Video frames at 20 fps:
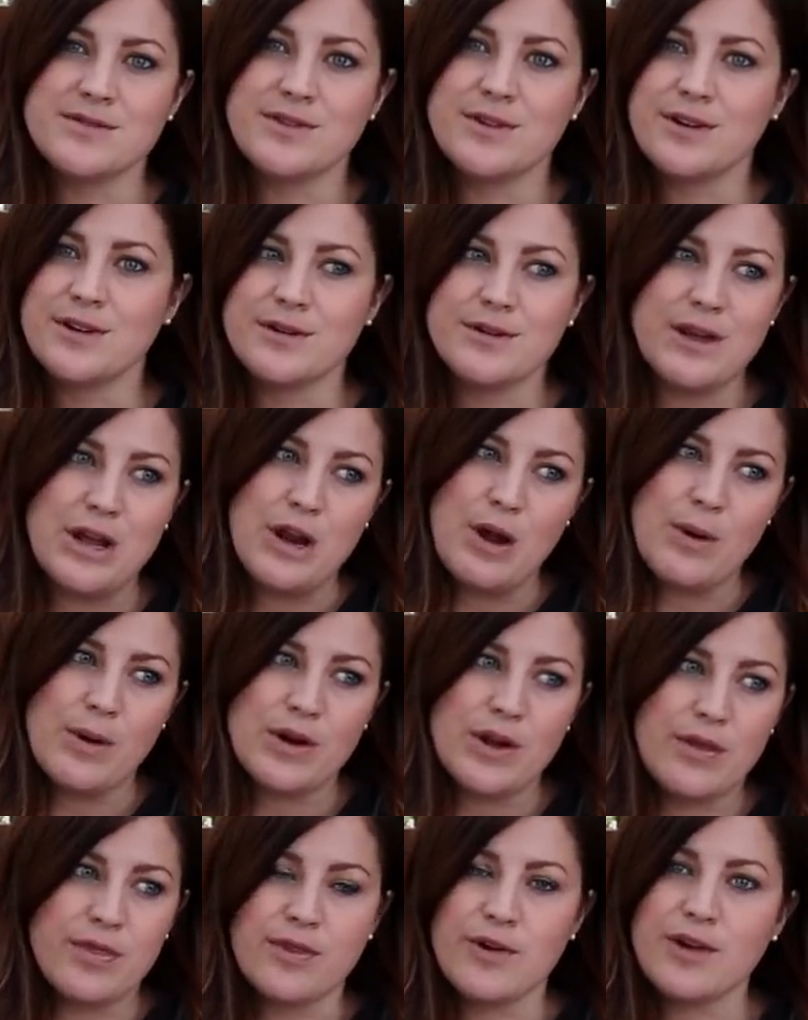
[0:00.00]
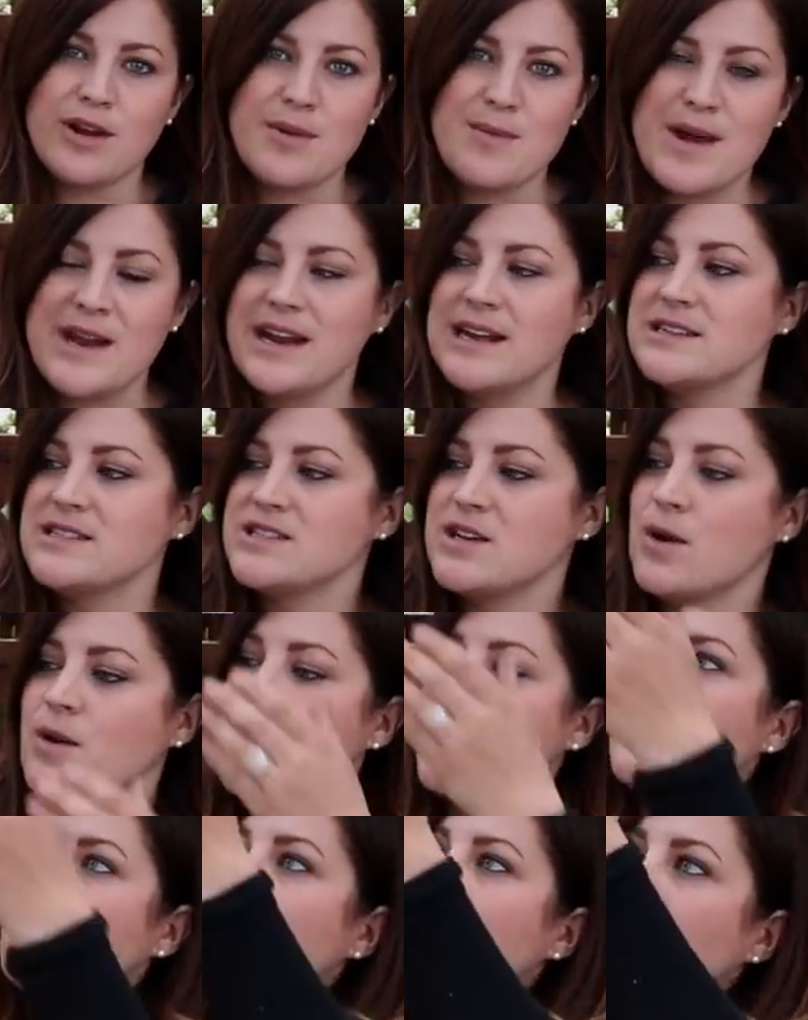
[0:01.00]
for, you know, a good 30 minutes. So
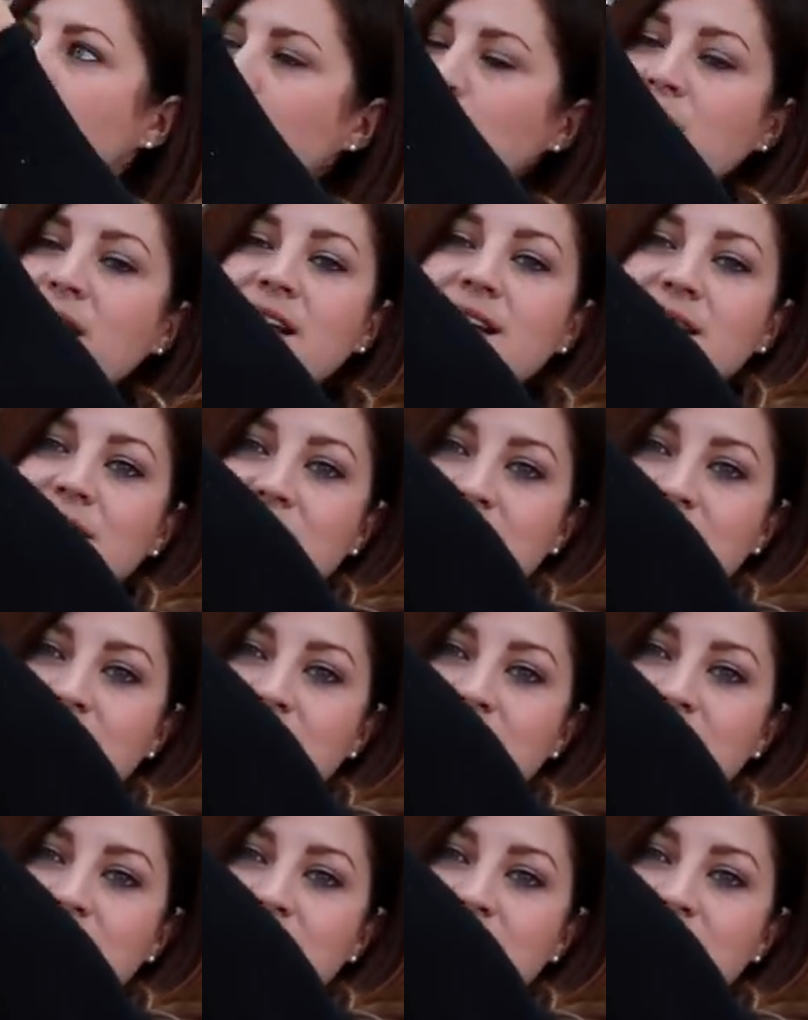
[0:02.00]
it'll be plenty